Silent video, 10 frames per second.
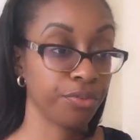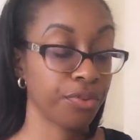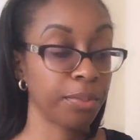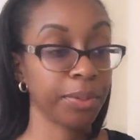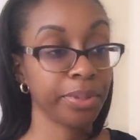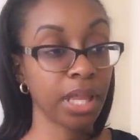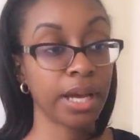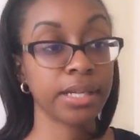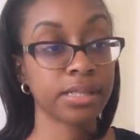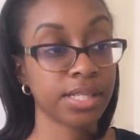from
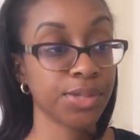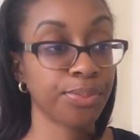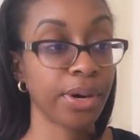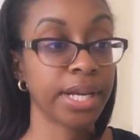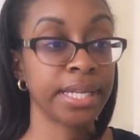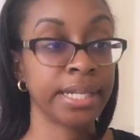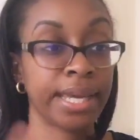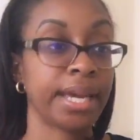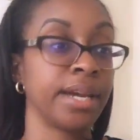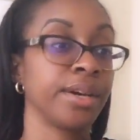appliances breaking
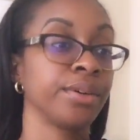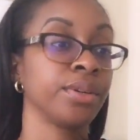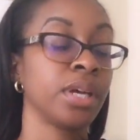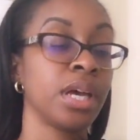down